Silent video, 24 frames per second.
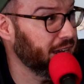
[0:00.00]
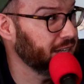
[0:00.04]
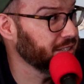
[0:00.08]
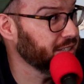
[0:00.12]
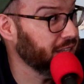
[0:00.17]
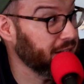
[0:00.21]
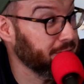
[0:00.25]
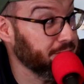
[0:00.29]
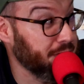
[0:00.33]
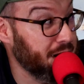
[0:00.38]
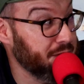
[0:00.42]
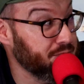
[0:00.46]
has
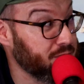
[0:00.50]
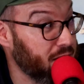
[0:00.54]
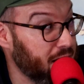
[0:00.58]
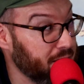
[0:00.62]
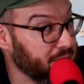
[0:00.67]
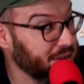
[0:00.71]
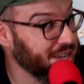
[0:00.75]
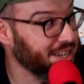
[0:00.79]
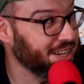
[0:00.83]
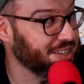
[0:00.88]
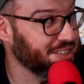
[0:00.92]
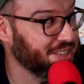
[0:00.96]
like, my
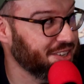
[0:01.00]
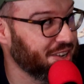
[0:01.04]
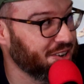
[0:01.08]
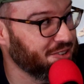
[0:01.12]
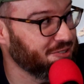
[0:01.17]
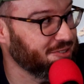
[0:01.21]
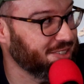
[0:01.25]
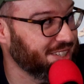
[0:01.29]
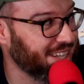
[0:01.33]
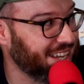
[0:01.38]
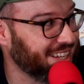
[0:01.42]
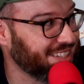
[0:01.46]
mommy doesn't
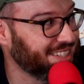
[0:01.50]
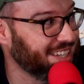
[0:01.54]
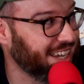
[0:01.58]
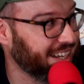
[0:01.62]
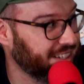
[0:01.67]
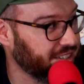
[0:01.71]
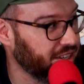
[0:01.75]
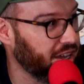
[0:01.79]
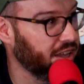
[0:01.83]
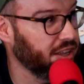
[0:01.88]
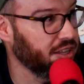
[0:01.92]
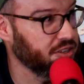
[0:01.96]
understand
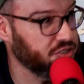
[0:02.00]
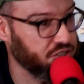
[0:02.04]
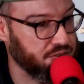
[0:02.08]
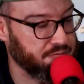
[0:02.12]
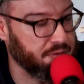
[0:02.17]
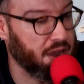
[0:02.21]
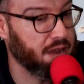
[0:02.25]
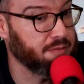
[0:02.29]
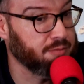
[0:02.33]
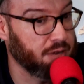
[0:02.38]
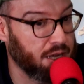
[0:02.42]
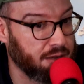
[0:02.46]
technology.
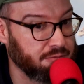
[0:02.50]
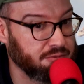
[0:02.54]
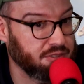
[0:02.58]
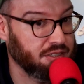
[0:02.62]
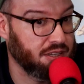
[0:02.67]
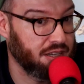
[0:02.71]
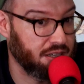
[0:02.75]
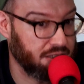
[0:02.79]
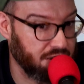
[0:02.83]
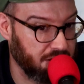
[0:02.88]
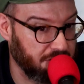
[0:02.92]
My mom's like,